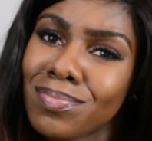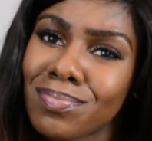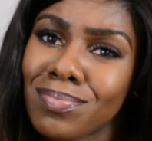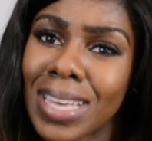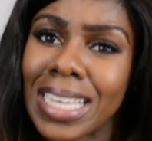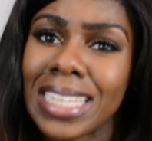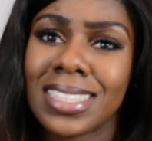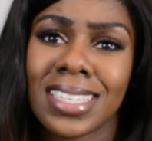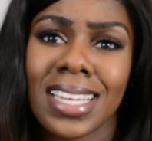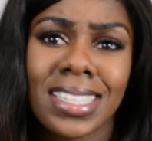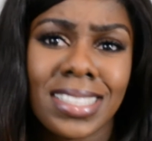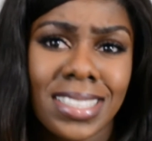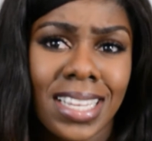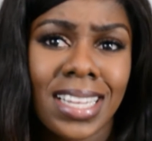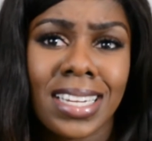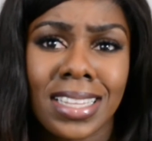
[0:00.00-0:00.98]
made
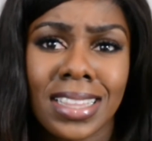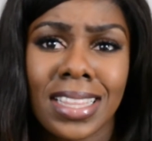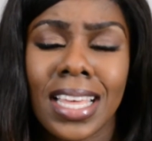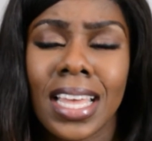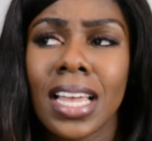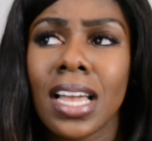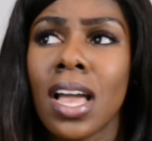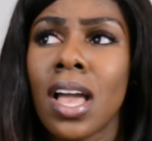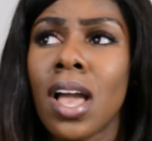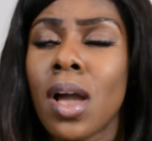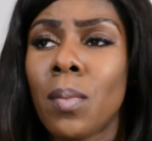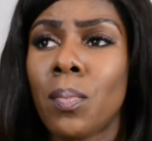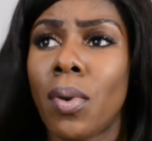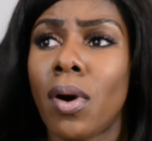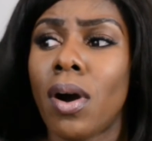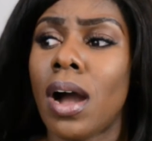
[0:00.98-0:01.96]
sense kind of thing
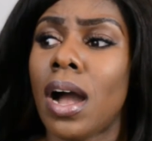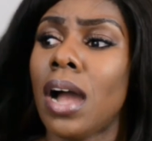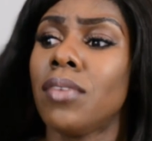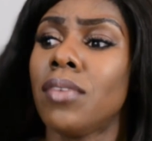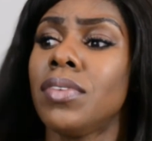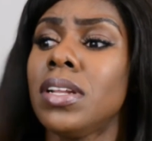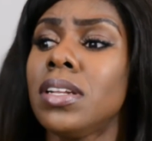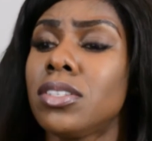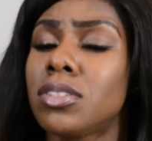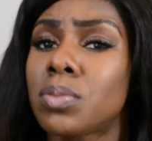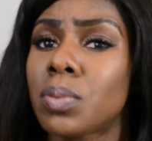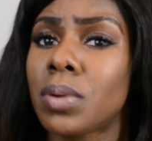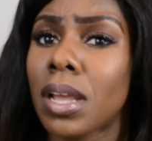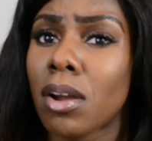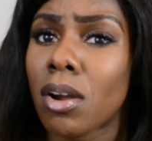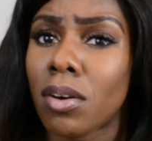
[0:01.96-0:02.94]
but i really just
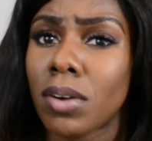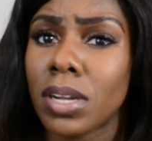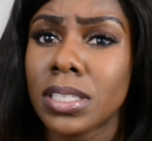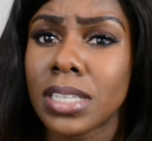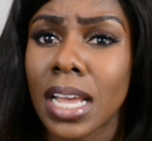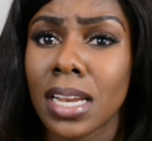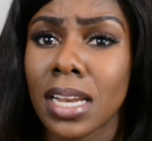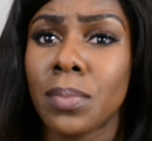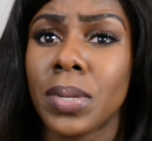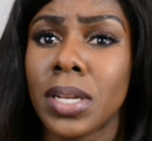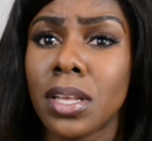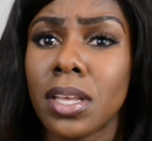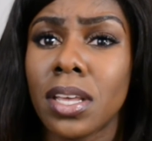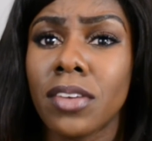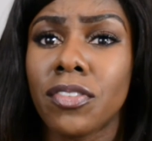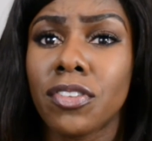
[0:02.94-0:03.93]
want to encourage
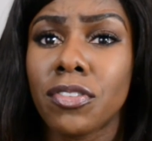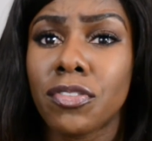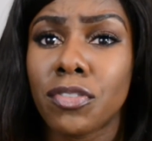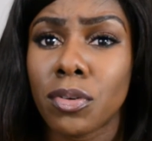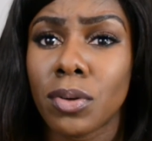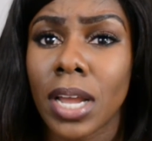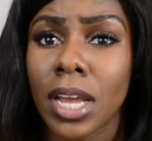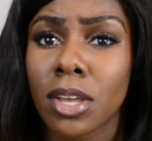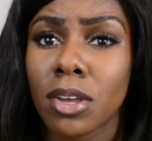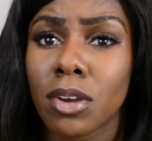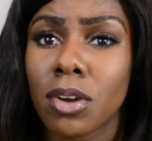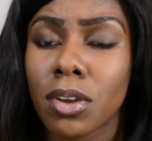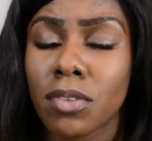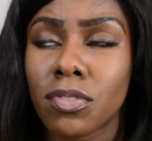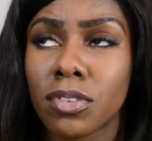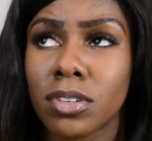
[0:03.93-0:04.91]
anybody if you feel like you're
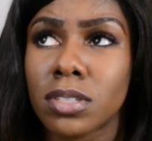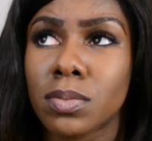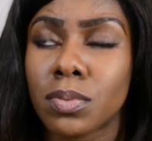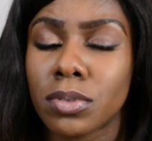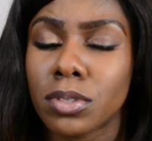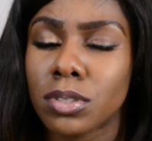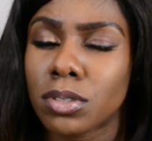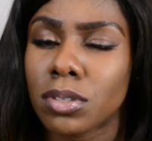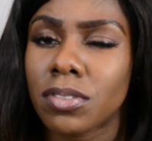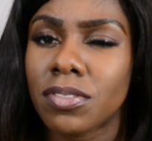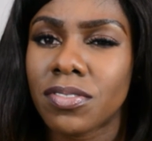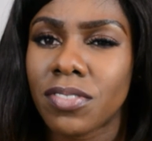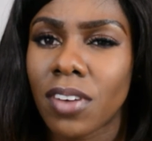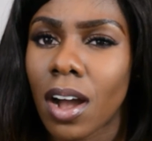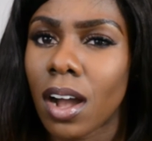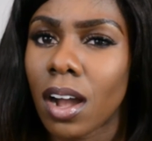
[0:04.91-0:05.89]
going for a spiritual
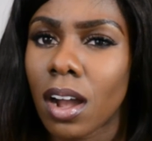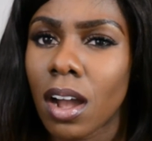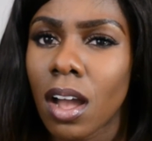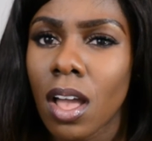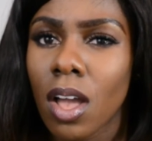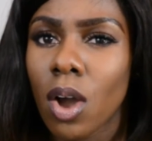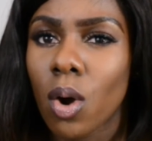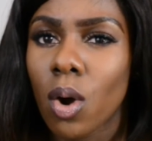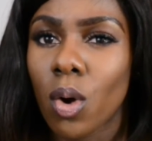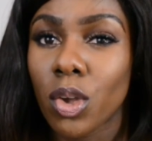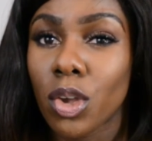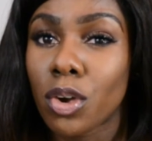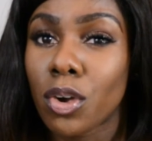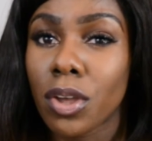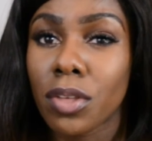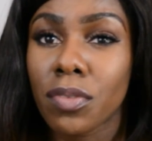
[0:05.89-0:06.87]
funk or
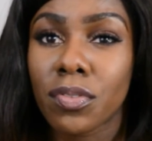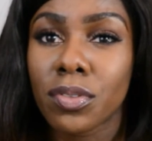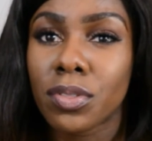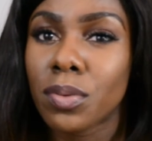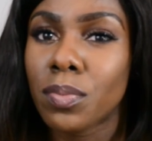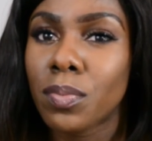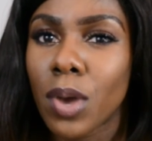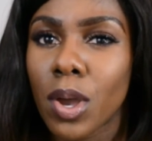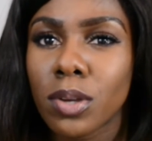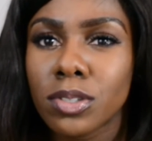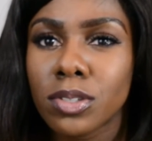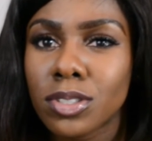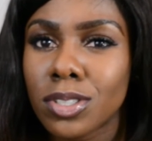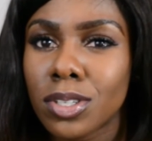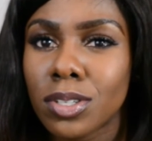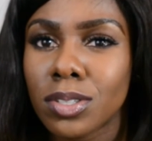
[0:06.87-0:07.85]
you're going through the
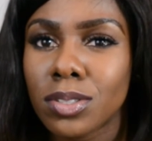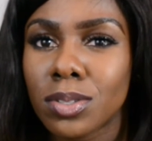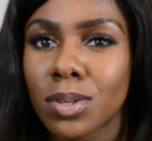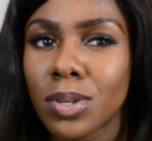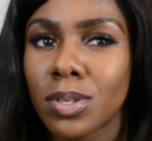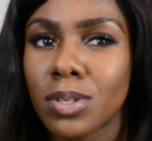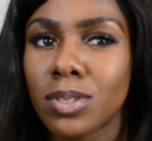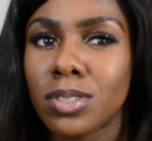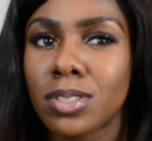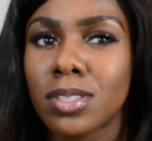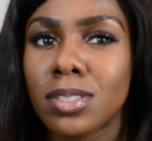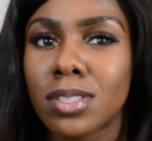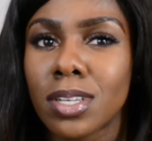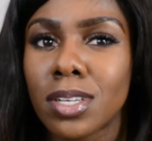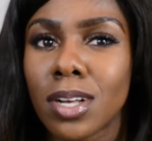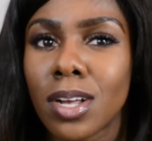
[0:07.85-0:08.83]
motions or you're just